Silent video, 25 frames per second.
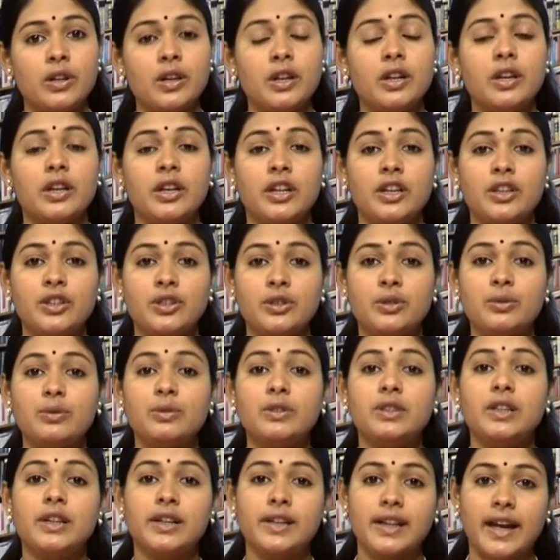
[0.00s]
into
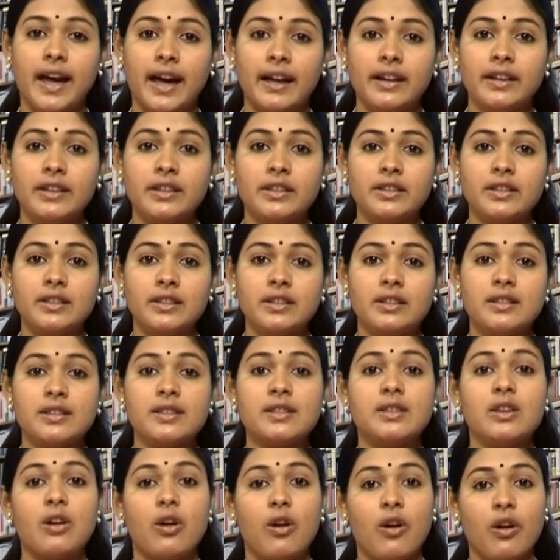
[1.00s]
the characters
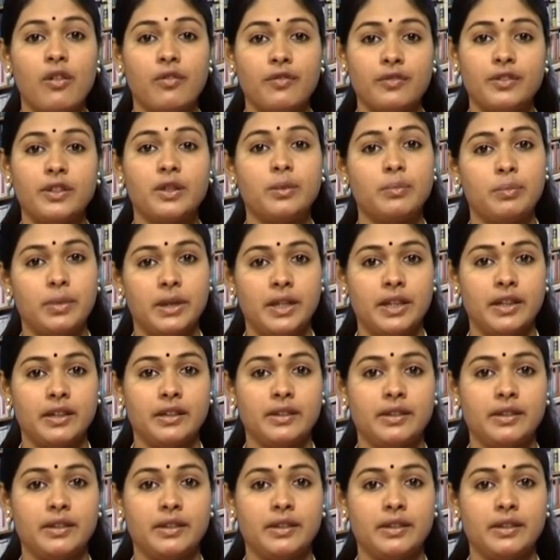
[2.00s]
of the play.